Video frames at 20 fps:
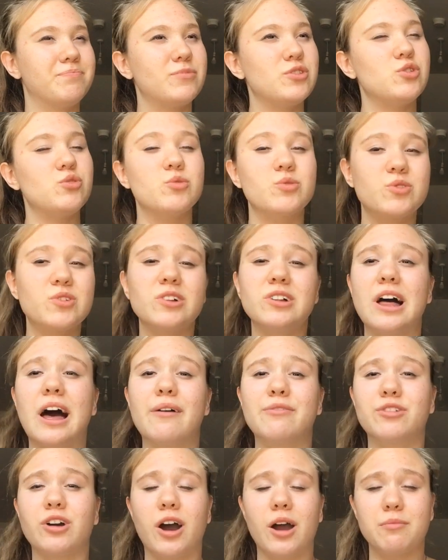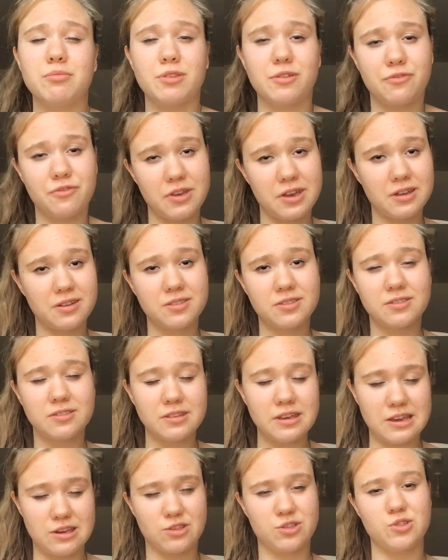You still have time to fix
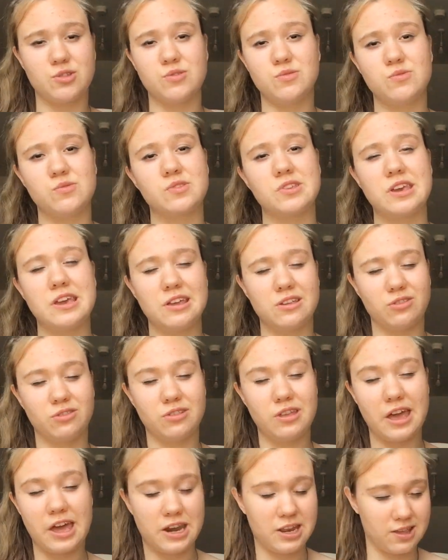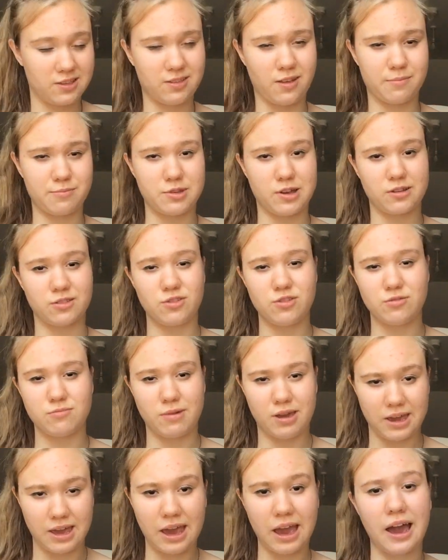issues in any subject you
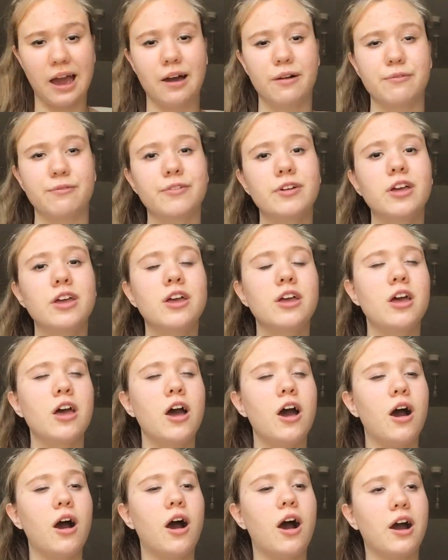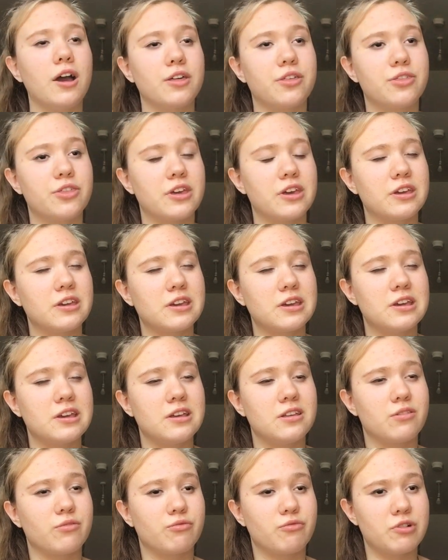may have. I think it
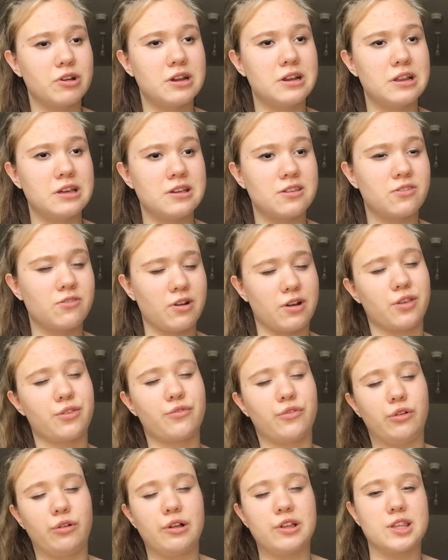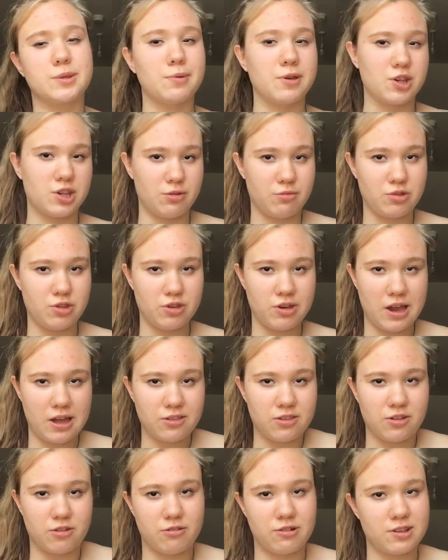is really stressful, especially when you
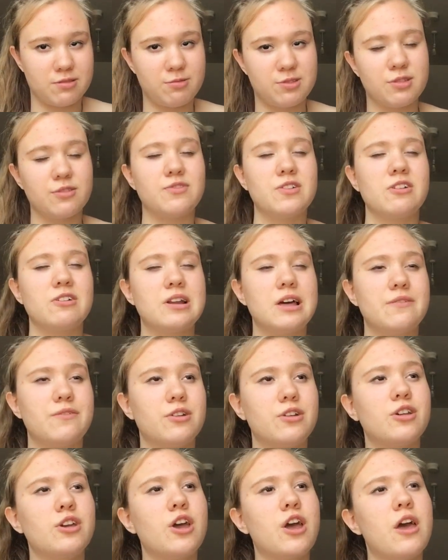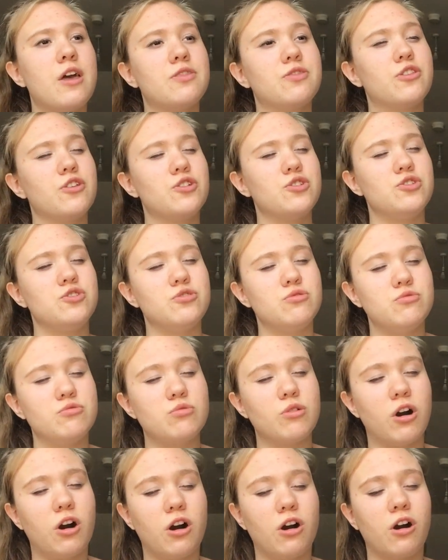get to Christmas of year 11, that
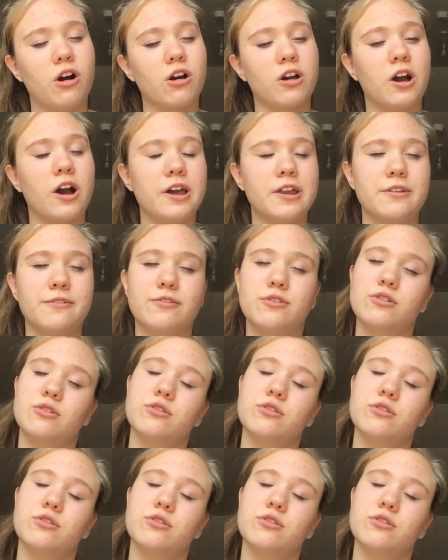you are kind of